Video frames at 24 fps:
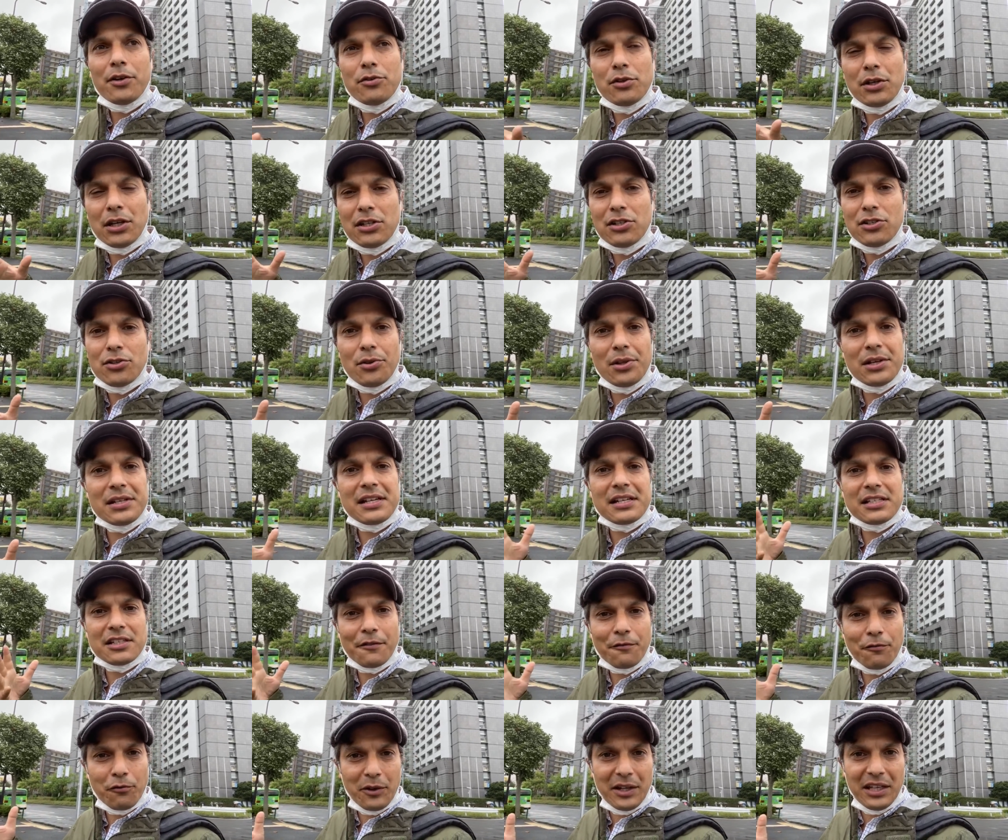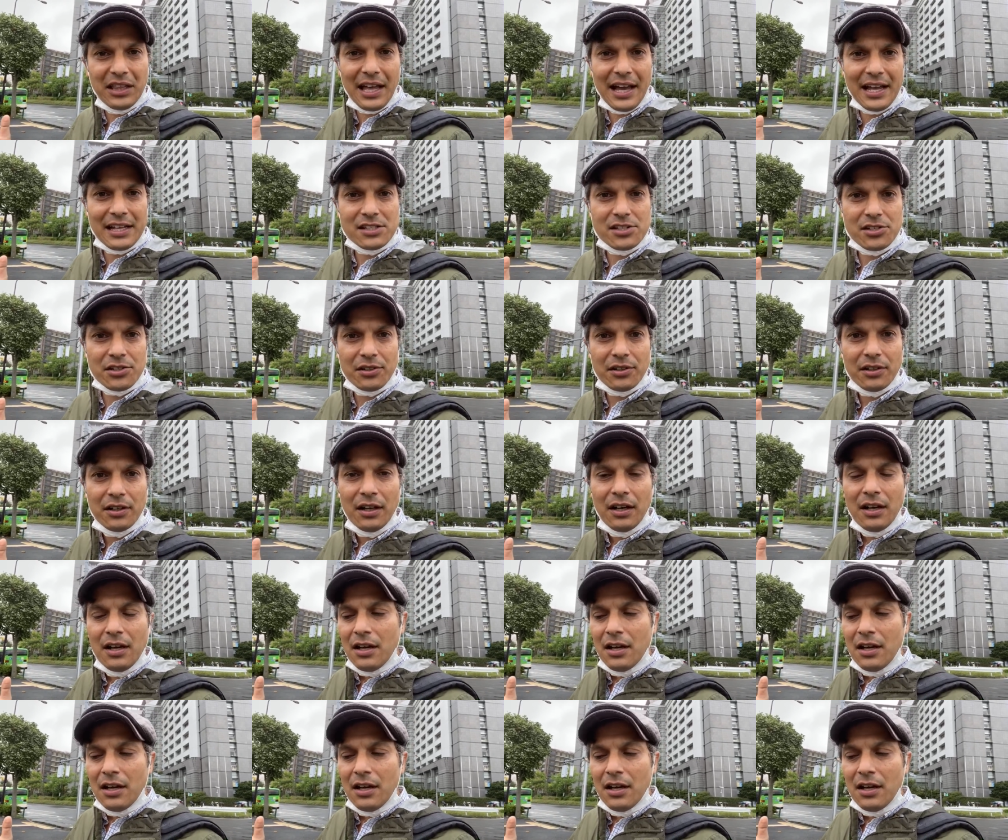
You can do this as a freelancer.